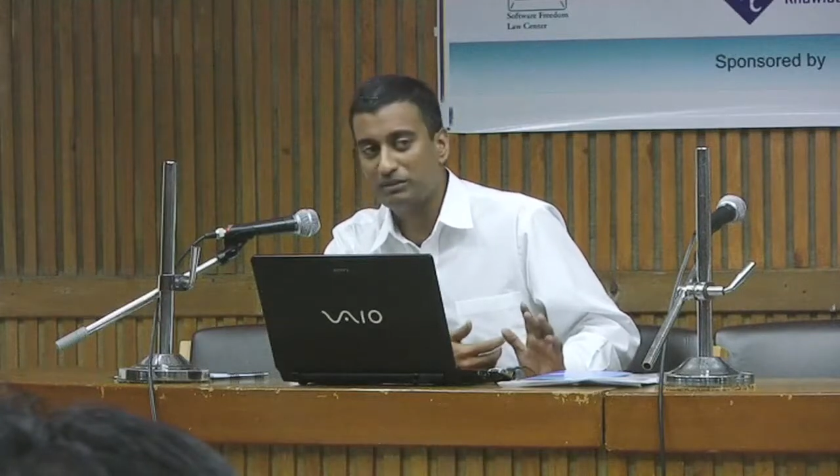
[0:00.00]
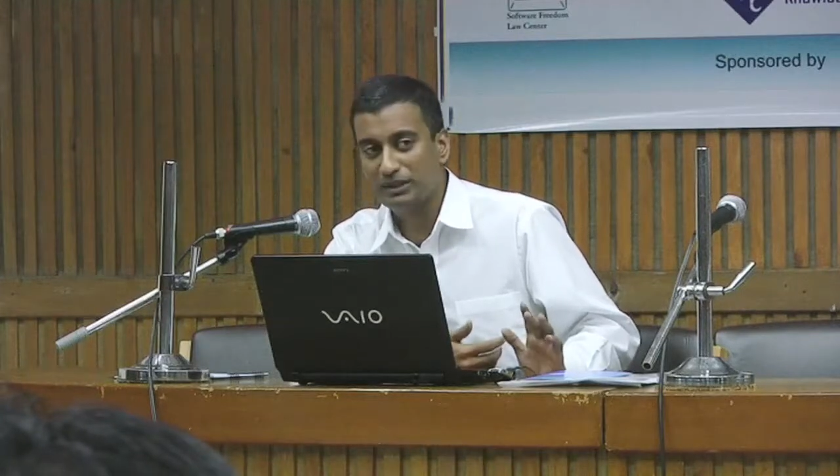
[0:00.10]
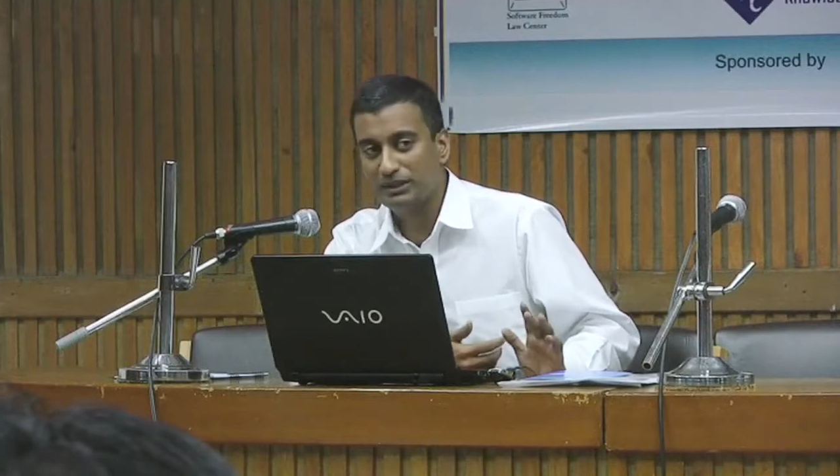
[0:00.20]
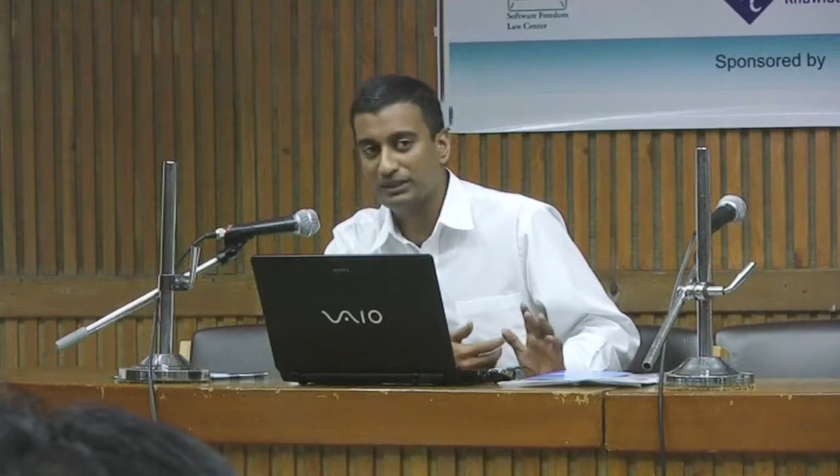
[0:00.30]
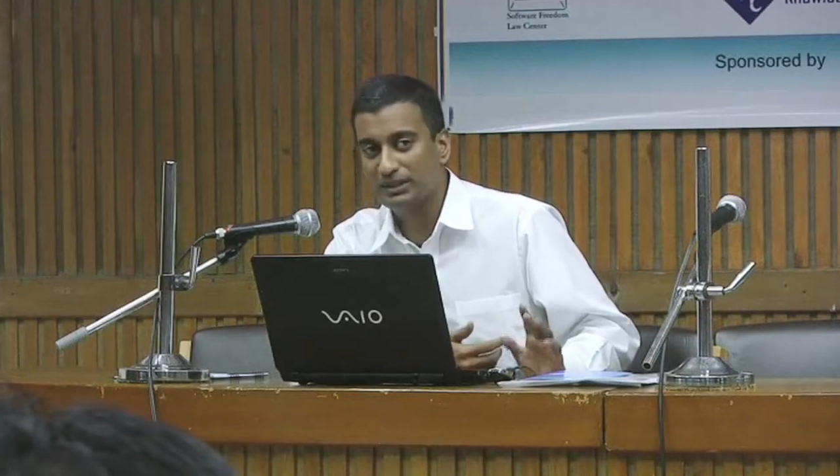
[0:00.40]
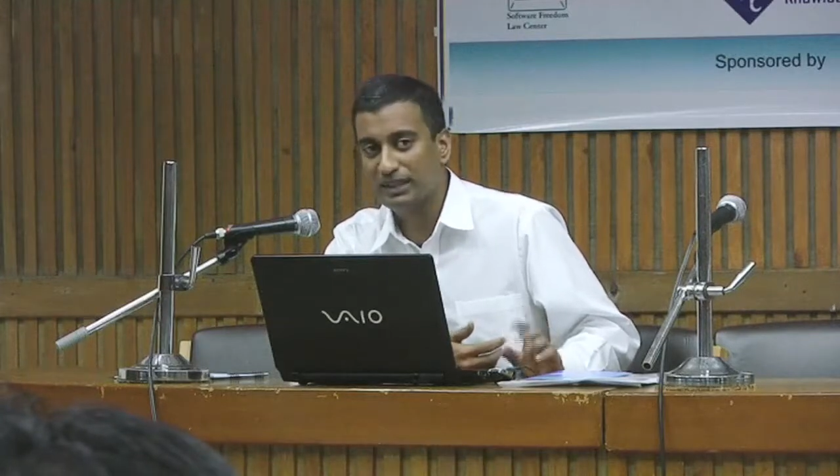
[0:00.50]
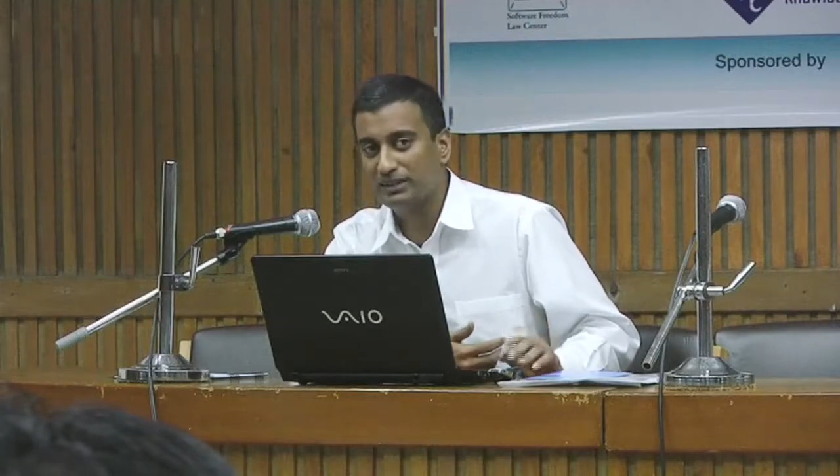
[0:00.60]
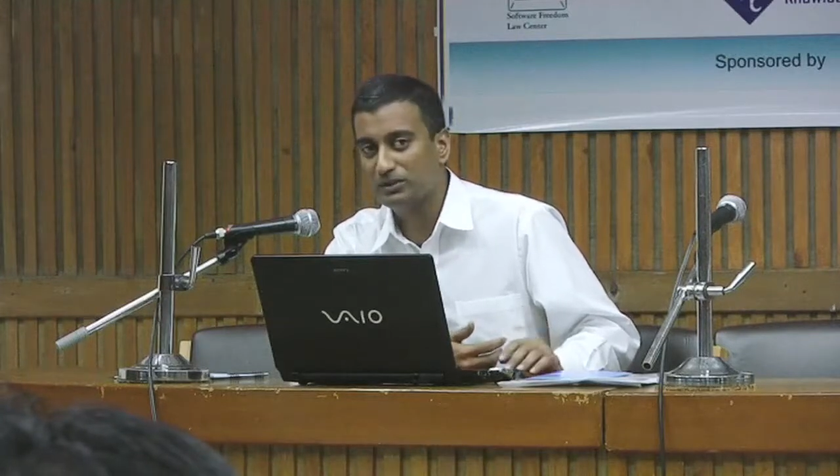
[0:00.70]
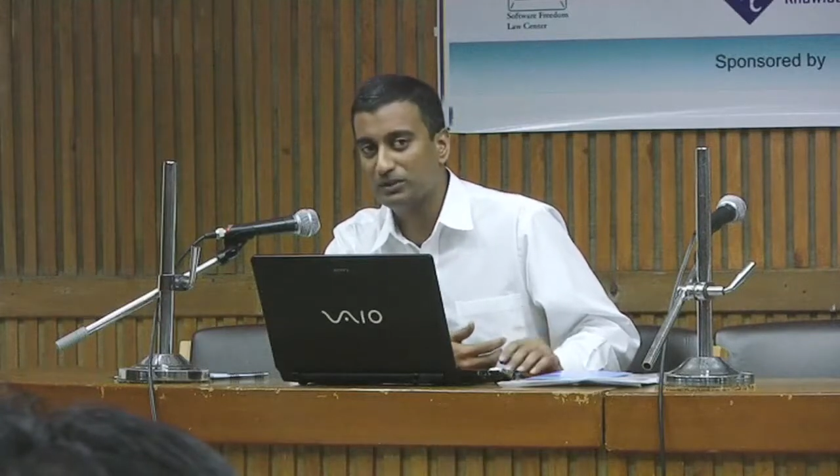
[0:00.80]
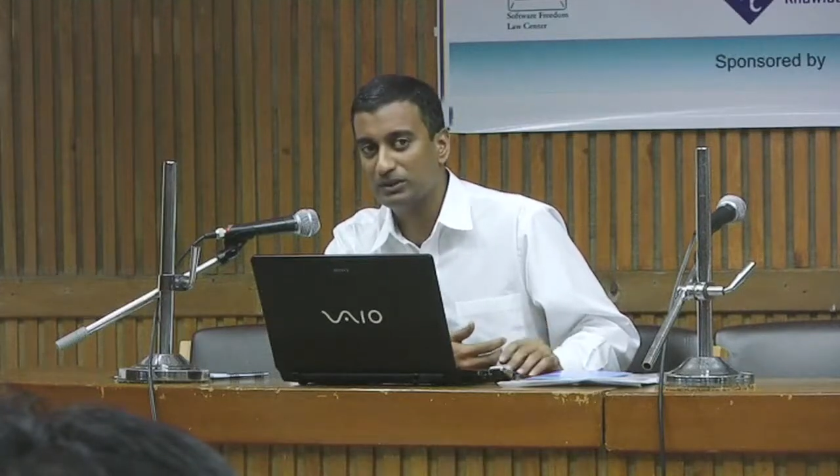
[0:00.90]
much in the
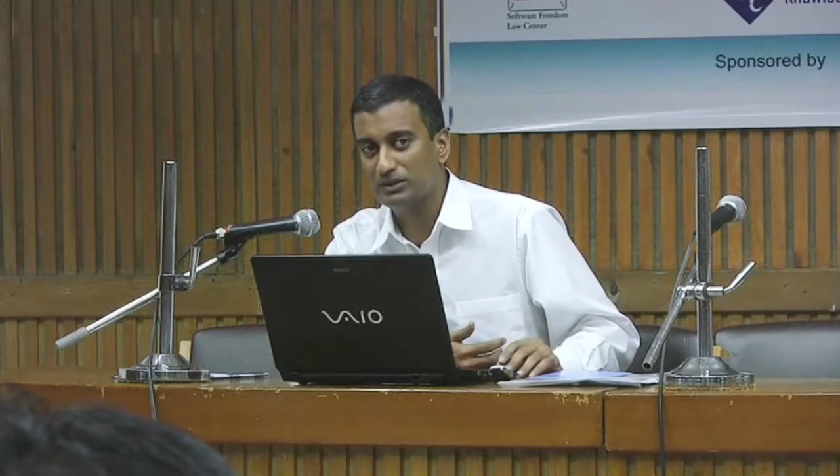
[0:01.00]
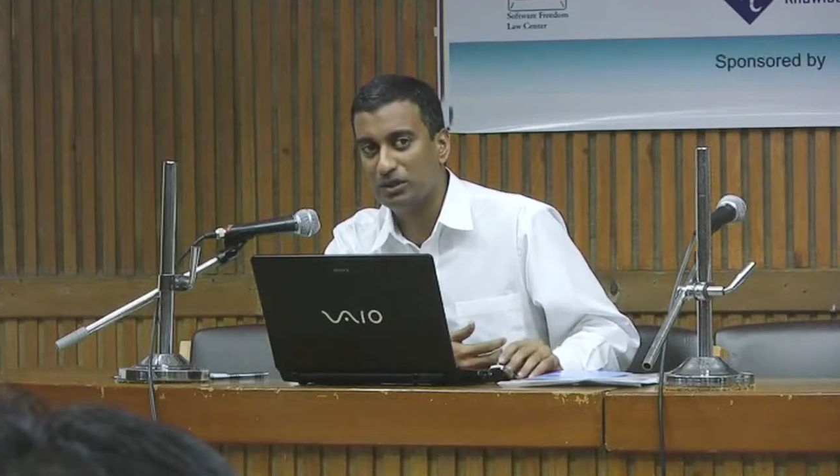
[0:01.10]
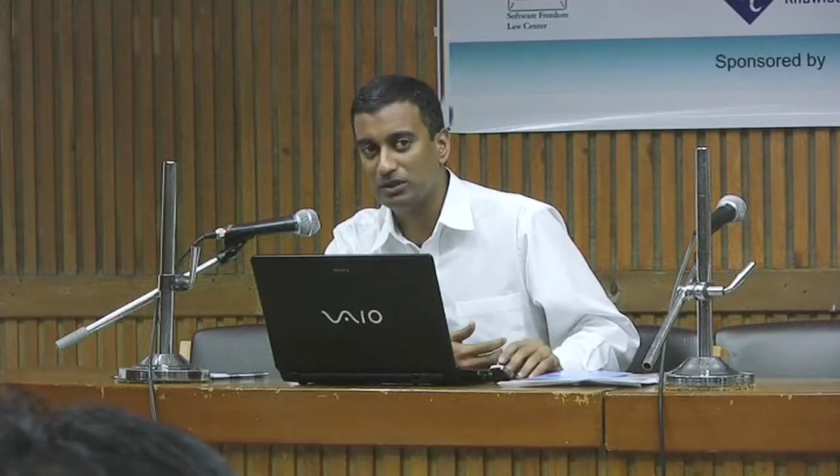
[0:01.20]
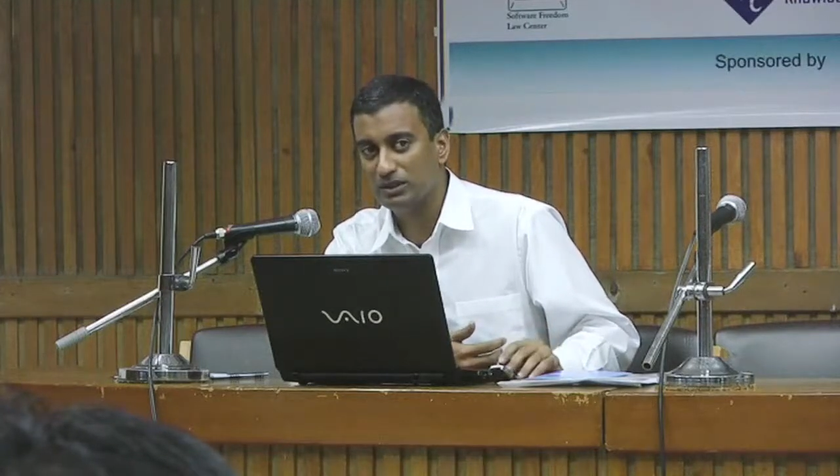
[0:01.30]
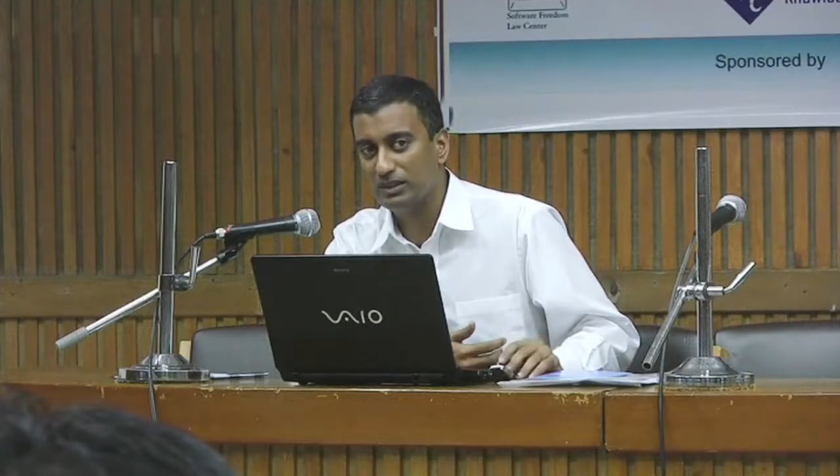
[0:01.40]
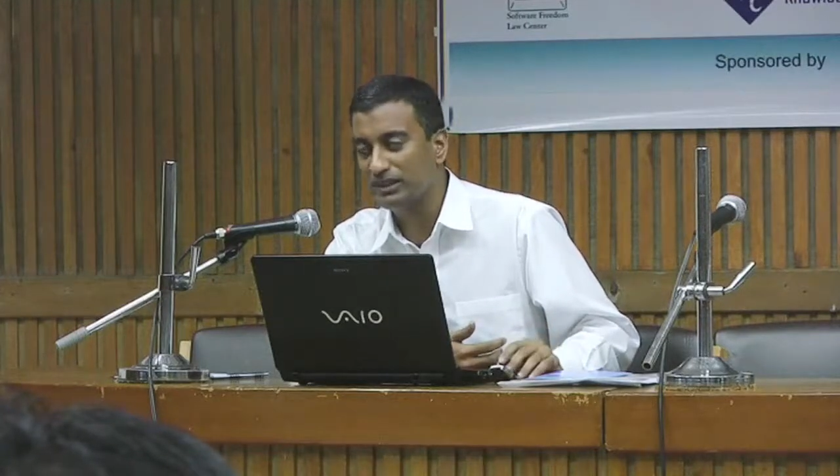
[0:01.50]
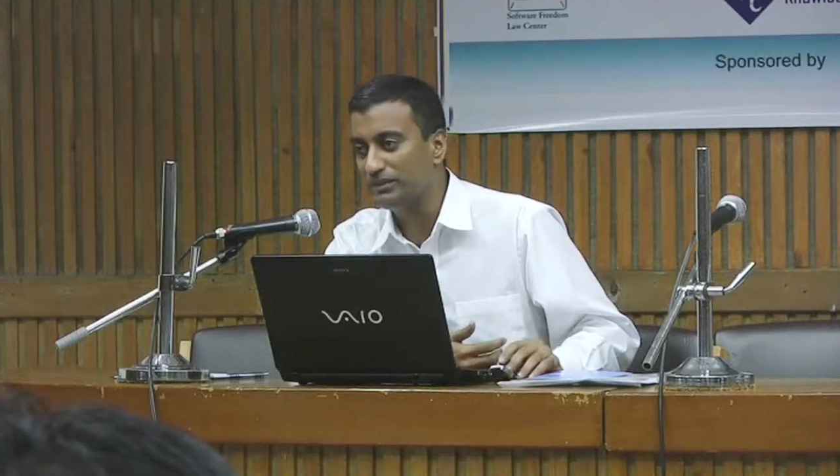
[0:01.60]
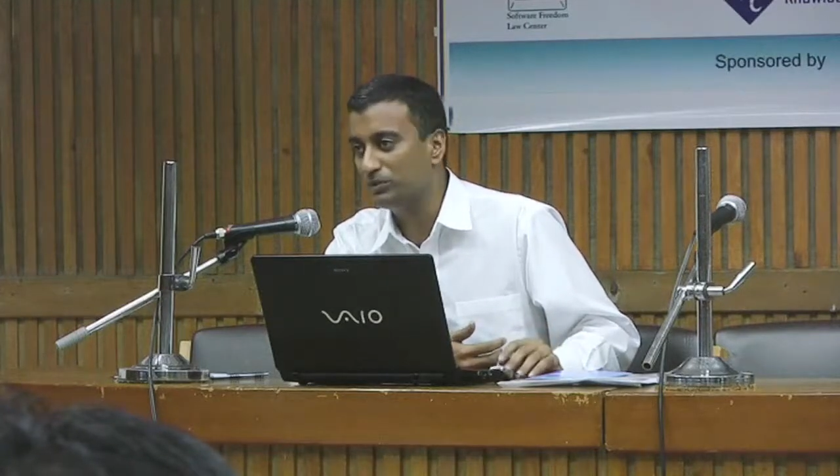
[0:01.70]
last 2 years? Not really.